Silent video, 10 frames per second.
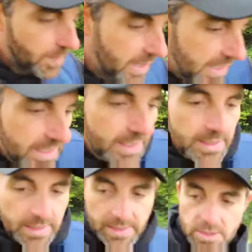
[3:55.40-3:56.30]
be
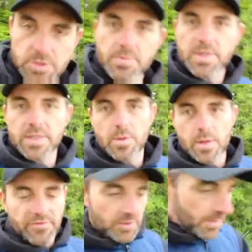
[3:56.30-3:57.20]
something that
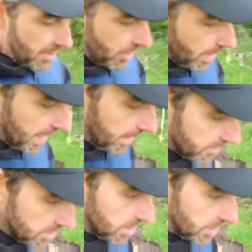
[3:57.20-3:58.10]
will have to be required of us to